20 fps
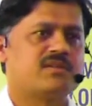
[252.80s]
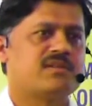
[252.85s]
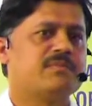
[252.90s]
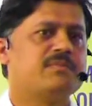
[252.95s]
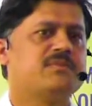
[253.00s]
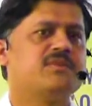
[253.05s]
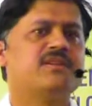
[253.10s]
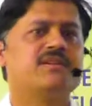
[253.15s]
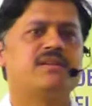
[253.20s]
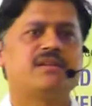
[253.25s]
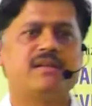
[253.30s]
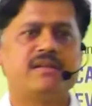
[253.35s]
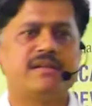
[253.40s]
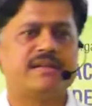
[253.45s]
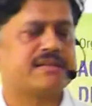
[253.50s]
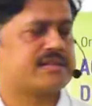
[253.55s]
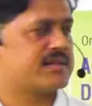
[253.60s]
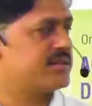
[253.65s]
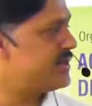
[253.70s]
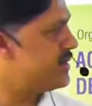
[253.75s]
some general
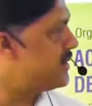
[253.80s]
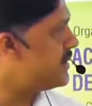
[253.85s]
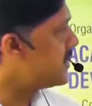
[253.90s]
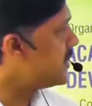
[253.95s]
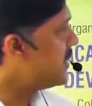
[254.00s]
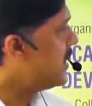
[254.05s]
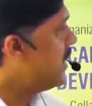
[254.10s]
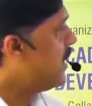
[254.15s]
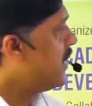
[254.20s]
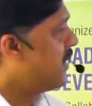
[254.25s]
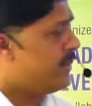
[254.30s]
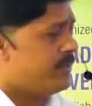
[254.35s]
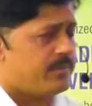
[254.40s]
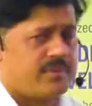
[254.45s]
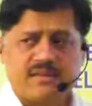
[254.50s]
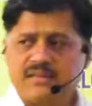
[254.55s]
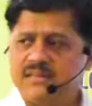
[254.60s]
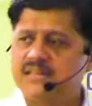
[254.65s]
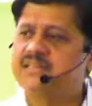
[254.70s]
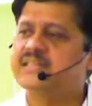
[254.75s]
discussion,
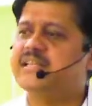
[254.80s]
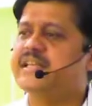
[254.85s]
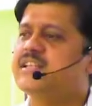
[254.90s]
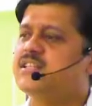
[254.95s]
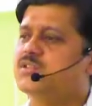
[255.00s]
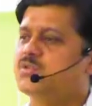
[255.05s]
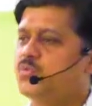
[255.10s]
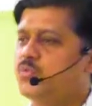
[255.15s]
but the things